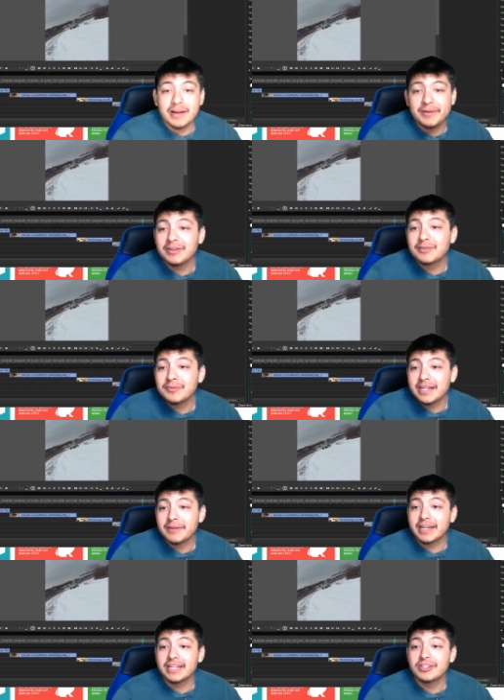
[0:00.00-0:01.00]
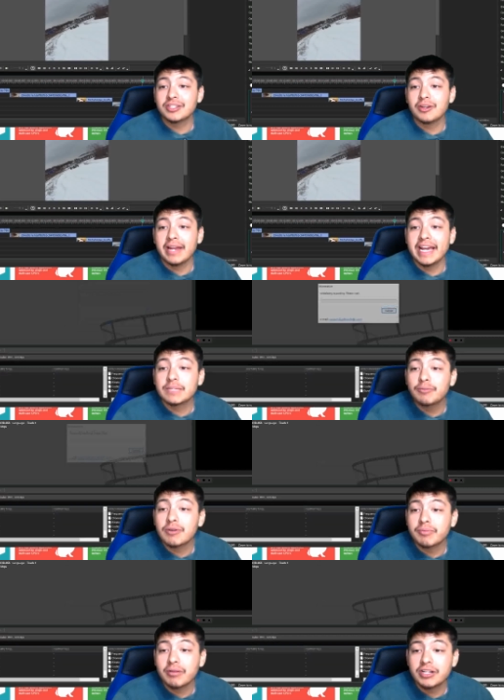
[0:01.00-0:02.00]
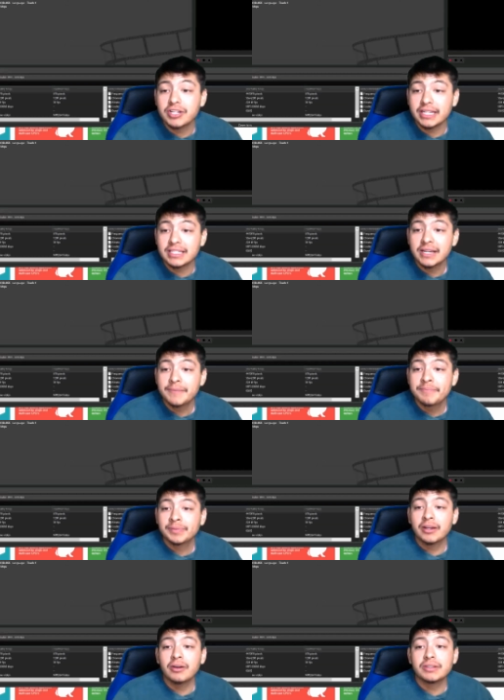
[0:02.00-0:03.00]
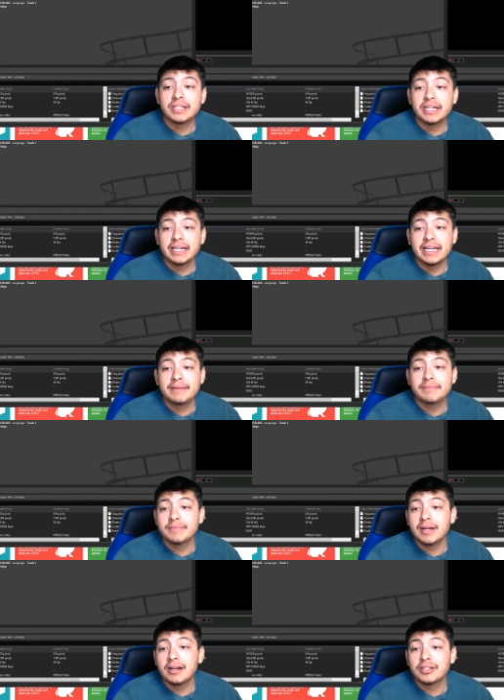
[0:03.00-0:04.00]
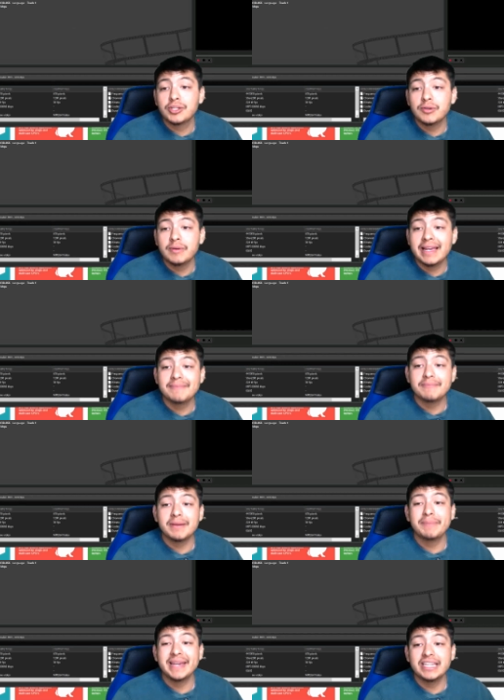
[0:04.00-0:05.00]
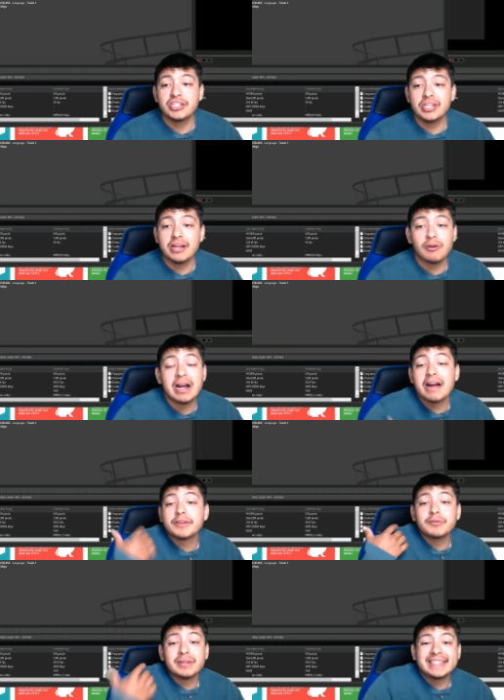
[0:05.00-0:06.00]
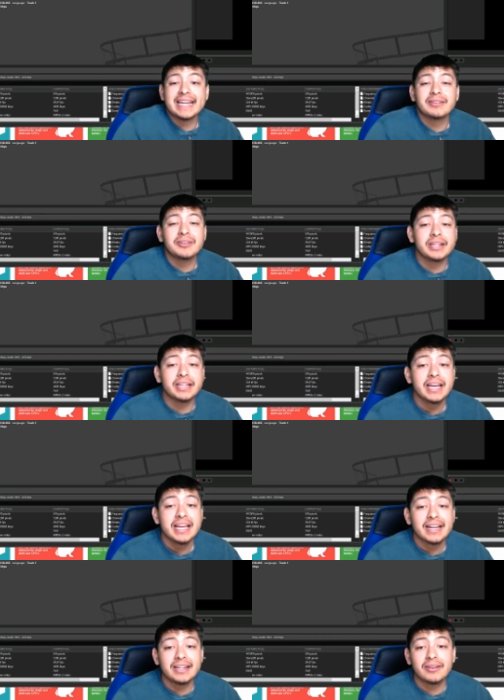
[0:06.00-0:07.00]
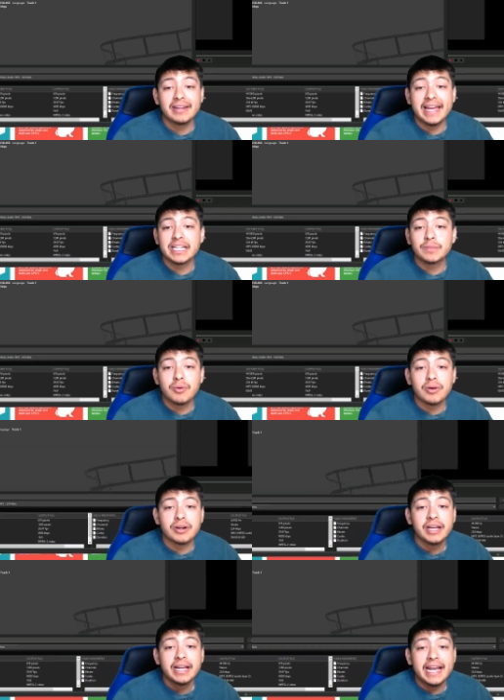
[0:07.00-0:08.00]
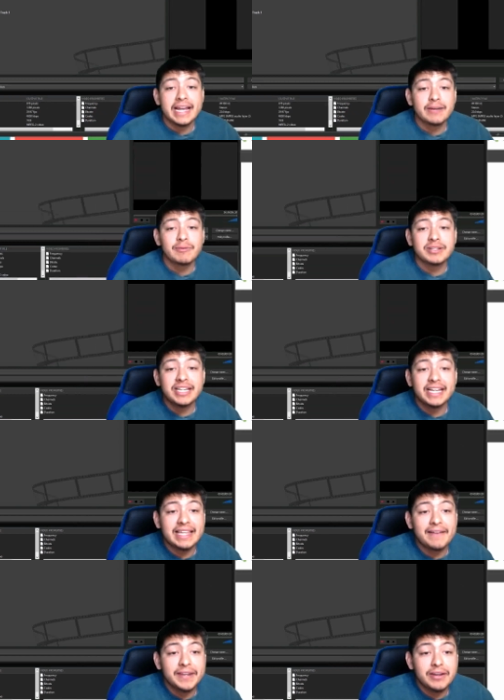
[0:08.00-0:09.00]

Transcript: mean, once we're done, we can just go to export project. Go to M, uh, two M P G, or however you want to download it. Click on export, and then once you get that video